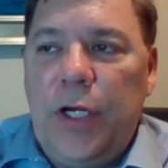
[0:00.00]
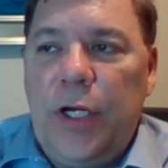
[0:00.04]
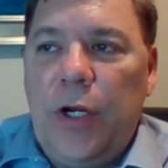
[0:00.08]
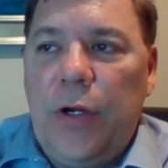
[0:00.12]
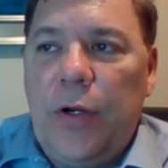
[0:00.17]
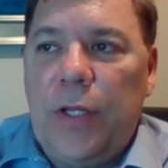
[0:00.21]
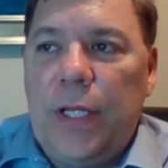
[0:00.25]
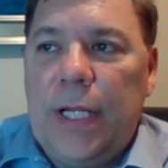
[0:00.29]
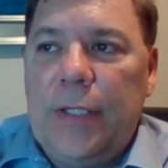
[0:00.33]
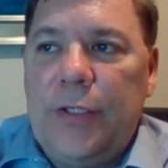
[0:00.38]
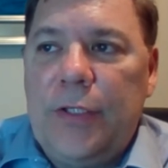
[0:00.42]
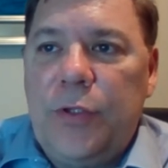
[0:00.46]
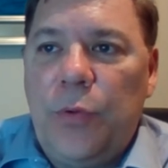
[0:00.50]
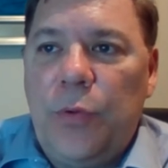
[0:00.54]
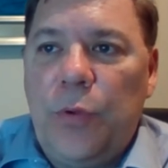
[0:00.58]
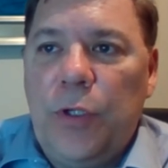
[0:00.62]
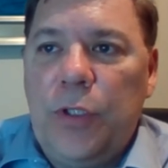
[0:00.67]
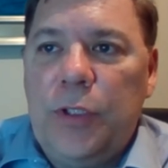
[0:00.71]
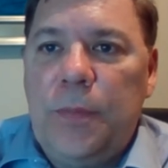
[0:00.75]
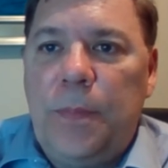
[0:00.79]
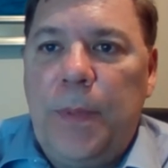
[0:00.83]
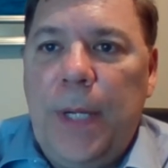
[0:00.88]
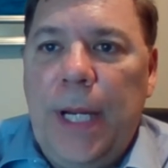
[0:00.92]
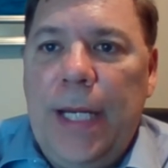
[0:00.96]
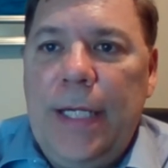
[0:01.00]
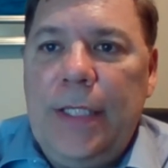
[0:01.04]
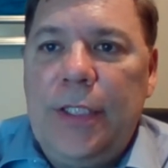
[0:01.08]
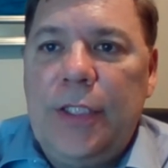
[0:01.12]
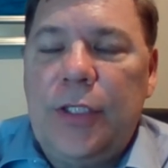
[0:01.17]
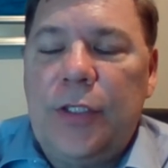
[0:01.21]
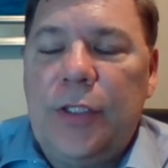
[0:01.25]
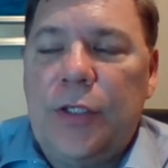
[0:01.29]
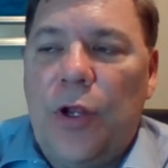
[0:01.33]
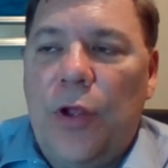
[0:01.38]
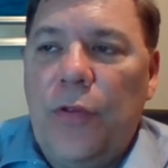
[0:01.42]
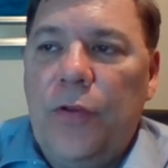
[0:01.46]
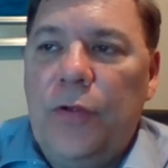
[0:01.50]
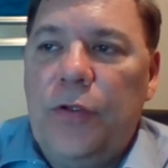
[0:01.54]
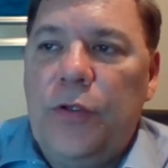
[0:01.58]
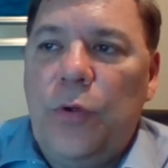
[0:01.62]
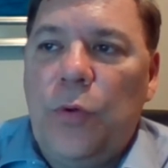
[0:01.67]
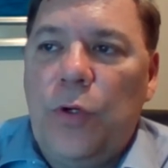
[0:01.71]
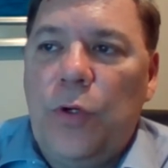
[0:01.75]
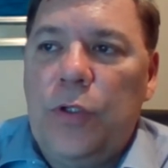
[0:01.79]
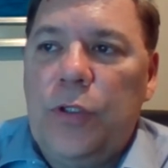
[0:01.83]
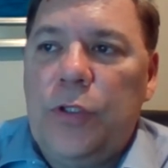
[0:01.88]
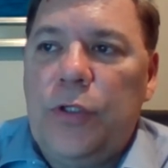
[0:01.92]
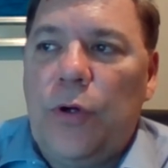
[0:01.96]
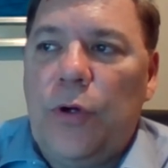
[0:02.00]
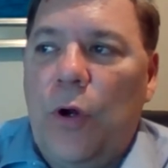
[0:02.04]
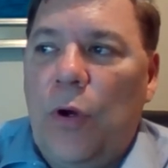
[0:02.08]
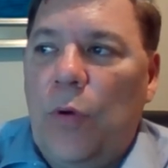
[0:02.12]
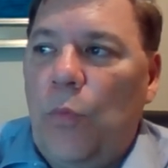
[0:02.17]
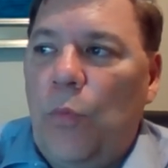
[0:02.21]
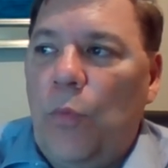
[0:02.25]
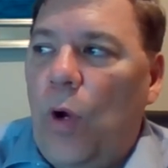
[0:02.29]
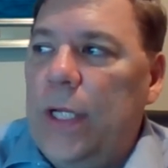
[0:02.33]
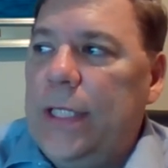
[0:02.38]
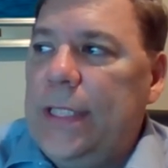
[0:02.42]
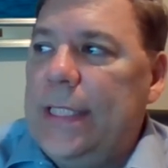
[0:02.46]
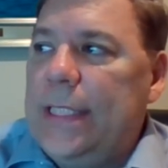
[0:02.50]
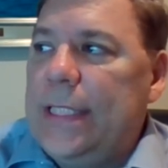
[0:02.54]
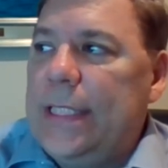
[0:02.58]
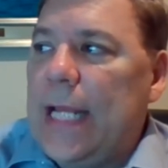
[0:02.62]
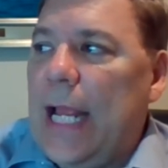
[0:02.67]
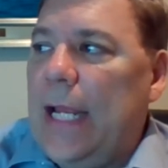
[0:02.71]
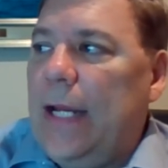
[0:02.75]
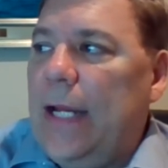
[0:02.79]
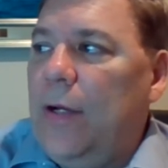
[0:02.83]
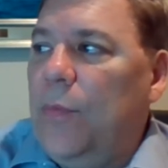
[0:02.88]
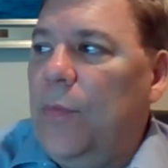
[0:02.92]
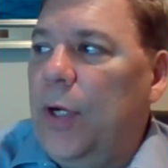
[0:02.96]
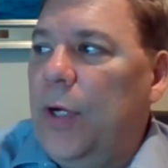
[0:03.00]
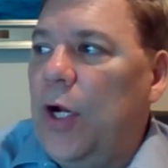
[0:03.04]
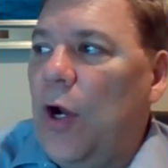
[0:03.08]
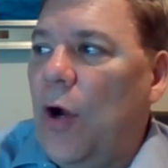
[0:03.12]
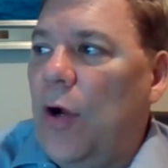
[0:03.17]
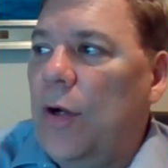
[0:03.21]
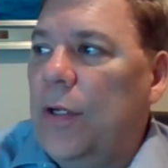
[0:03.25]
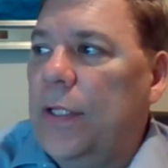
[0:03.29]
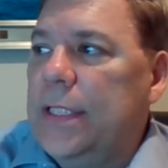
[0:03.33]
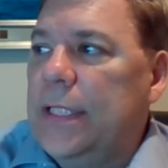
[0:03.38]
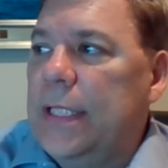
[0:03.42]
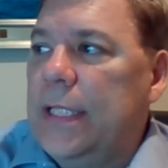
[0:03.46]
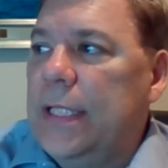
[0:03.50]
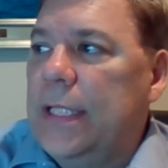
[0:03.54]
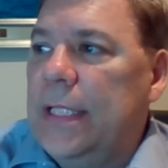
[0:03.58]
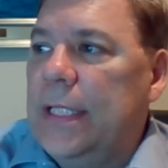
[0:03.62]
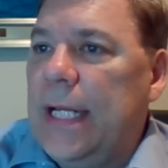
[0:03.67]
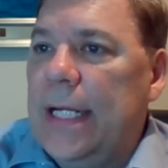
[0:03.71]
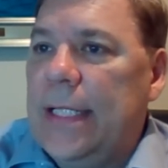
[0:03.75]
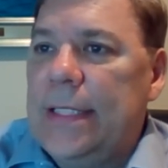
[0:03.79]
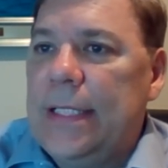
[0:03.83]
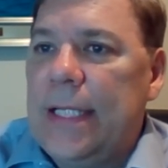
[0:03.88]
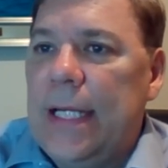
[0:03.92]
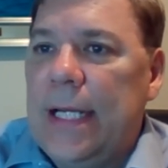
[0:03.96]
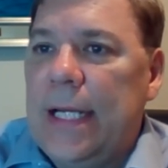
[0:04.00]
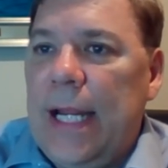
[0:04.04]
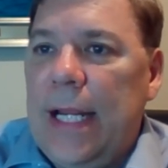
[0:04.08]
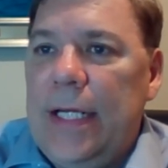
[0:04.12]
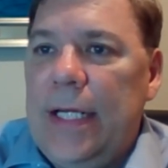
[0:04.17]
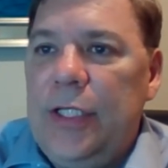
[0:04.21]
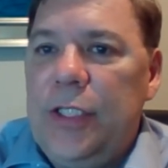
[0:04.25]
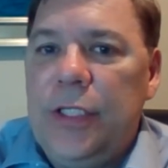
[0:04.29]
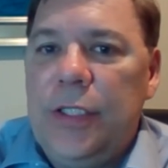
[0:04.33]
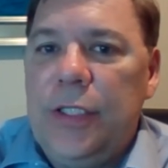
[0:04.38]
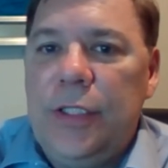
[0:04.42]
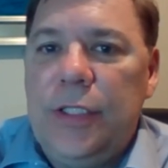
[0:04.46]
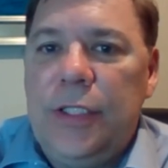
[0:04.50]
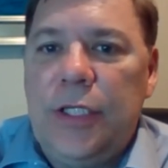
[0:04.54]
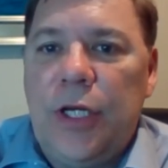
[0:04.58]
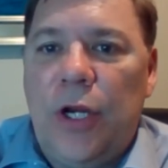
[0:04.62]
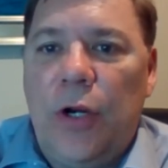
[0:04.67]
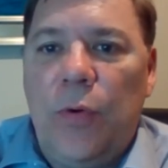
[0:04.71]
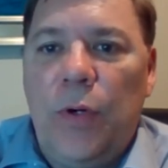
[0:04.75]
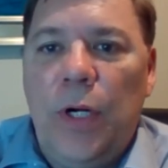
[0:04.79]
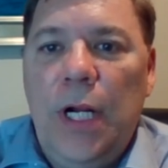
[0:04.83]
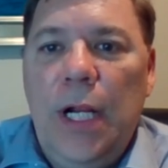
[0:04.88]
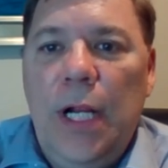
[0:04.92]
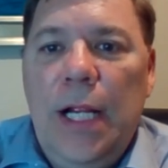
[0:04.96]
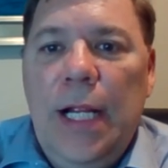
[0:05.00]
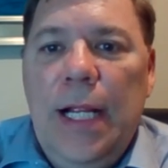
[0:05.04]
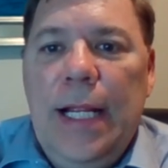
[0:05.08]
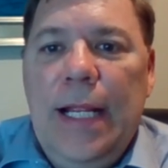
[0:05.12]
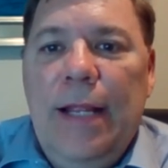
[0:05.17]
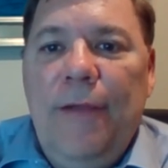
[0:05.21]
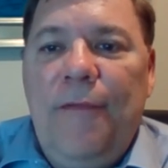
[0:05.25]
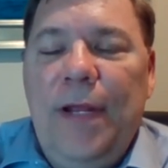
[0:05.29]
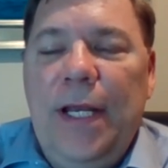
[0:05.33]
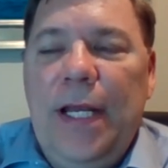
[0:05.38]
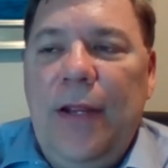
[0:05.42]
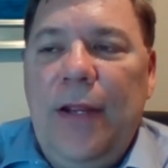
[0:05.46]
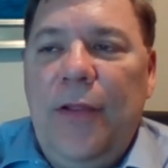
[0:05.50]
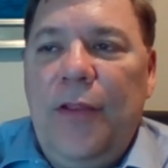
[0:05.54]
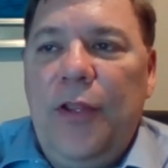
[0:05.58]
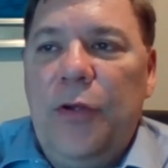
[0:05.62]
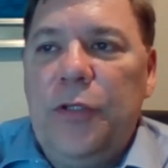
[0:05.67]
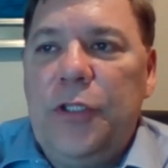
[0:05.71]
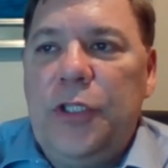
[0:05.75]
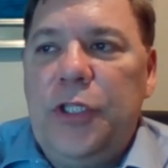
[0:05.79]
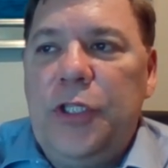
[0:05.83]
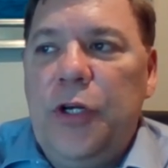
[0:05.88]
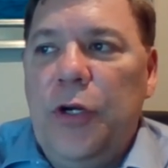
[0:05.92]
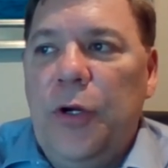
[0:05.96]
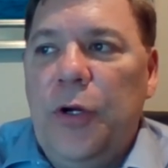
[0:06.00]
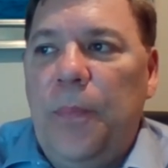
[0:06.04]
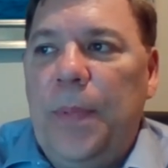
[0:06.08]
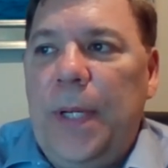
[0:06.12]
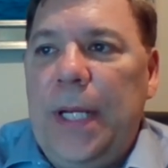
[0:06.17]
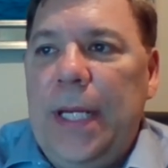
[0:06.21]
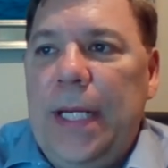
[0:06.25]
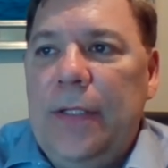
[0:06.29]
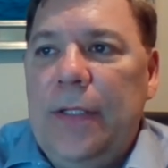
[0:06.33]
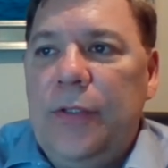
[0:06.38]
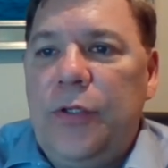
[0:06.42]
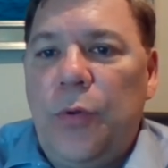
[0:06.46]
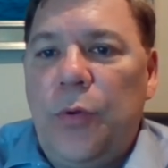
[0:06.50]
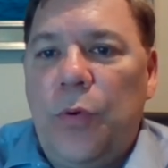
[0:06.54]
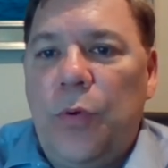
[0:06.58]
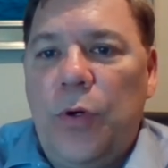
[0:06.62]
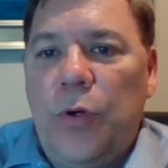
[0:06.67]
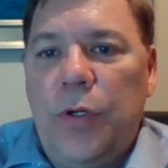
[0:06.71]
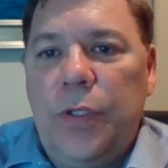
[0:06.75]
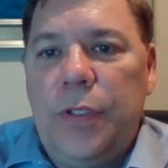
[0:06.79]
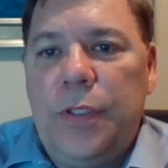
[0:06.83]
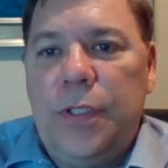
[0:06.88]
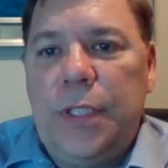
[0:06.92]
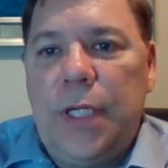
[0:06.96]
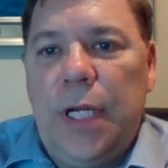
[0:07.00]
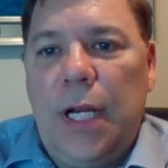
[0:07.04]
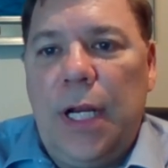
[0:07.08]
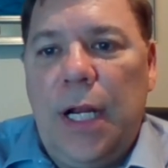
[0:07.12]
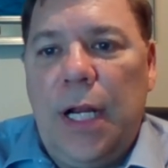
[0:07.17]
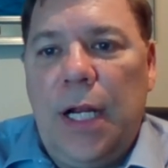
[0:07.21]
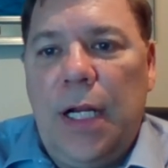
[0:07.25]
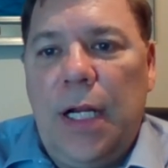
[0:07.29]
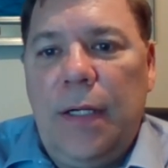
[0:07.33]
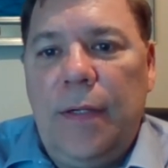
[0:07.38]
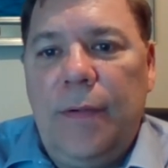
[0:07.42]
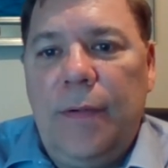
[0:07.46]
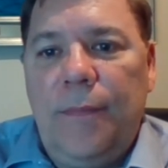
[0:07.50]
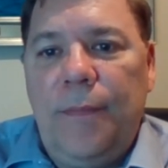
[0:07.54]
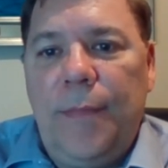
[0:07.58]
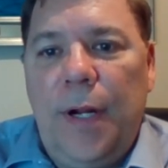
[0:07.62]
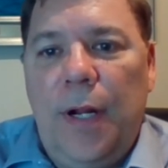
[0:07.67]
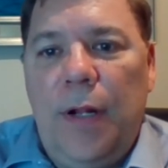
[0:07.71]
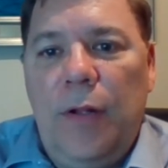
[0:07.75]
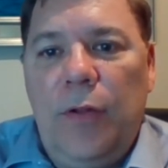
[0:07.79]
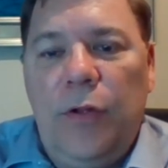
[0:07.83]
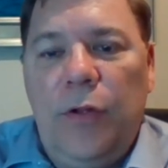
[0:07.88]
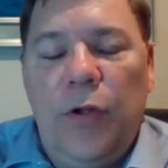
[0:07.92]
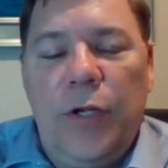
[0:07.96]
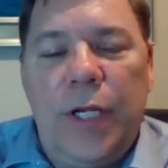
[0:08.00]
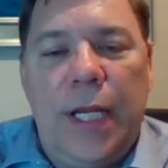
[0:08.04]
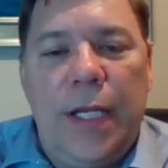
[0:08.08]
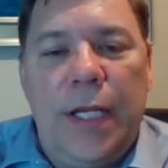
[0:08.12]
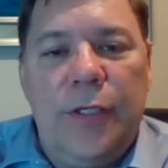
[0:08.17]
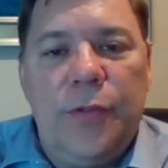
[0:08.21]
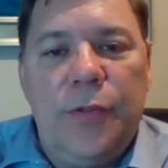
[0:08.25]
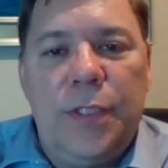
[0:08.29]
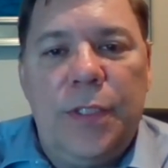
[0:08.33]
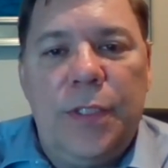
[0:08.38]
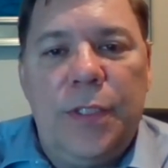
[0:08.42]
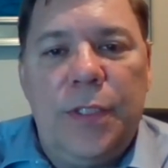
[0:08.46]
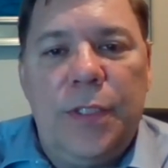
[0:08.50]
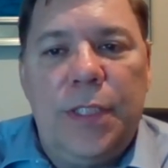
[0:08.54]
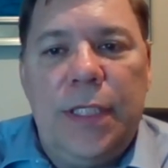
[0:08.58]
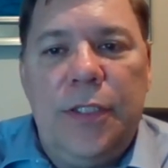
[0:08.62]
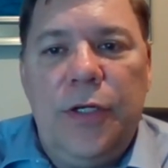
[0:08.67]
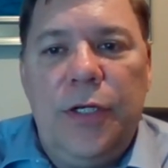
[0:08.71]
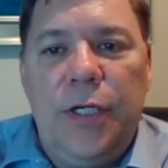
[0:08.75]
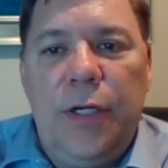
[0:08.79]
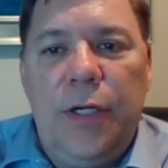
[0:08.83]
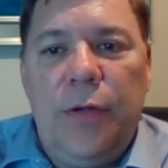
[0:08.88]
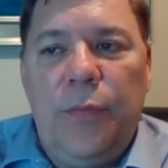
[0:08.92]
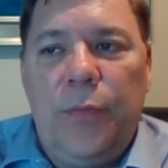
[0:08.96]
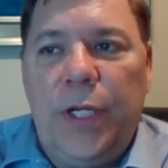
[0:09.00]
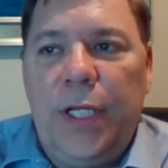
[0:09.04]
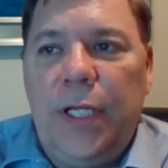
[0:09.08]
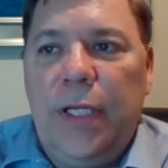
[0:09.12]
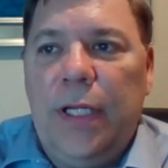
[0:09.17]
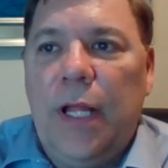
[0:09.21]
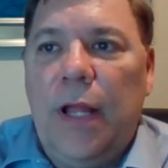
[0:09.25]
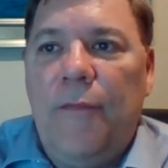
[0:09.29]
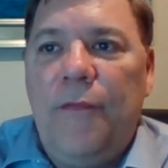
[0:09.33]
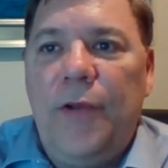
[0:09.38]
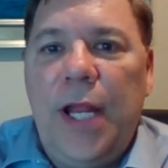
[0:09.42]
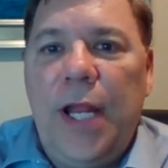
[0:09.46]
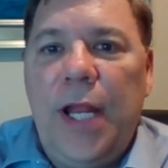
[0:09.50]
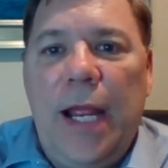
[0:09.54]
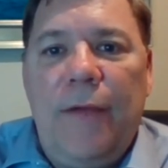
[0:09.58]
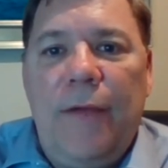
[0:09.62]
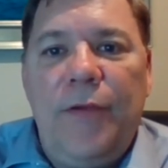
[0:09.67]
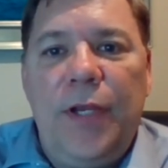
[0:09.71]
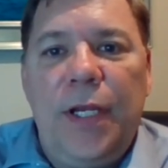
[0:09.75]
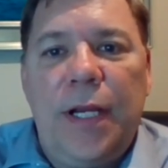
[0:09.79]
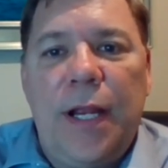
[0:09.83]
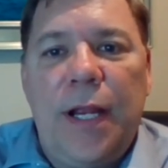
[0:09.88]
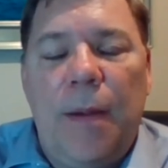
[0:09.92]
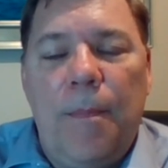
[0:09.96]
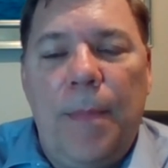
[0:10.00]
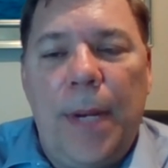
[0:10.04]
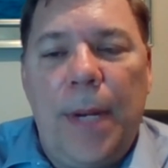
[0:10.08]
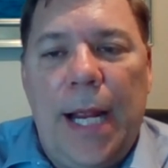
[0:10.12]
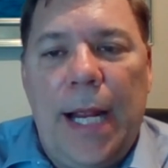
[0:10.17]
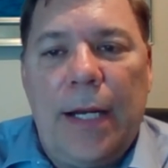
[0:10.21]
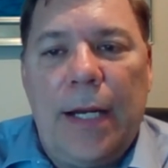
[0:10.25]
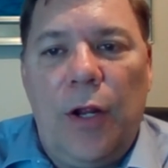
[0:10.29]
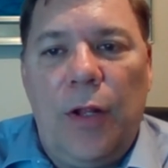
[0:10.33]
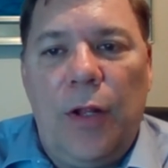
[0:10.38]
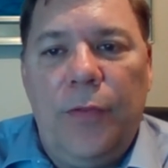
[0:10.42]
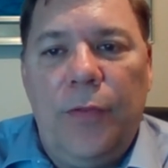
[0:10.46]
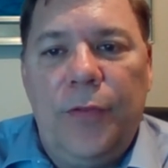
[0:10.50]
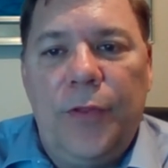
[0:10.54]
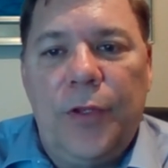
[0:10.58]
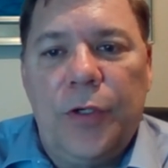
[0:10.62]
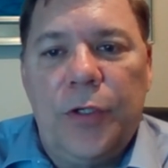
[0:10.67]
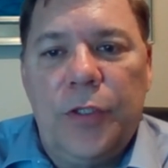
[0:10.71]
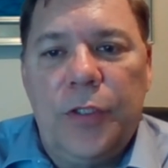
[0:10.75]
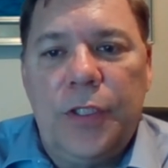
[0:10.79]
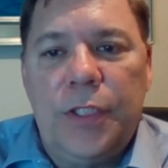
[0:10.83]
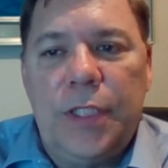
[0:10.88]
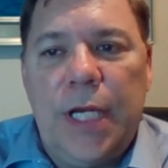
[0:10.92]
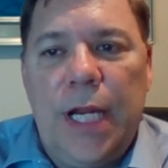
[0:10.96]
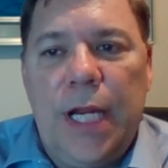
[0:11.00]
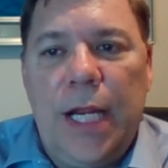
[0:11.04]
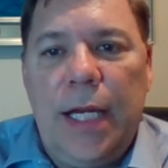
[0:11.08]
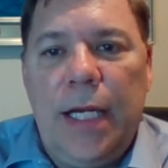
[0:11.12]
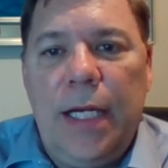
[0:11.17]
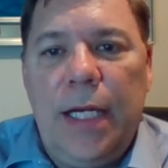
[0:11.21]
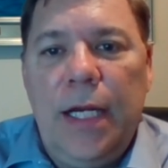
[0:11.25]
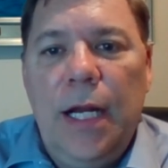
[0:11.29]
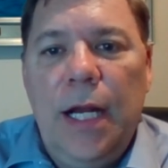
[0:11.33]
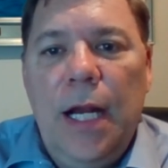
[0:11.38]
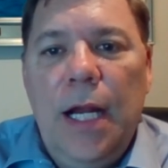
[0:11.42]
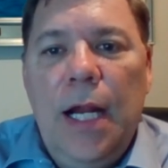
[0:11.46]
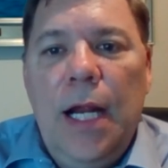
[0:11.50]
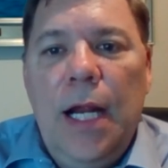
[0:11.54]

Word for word: when you go to page because all the tours are on one site, regardless of the destination. So, if any of those European tours uh, uh look interesting to you, we'd love to have you come back on Thursday.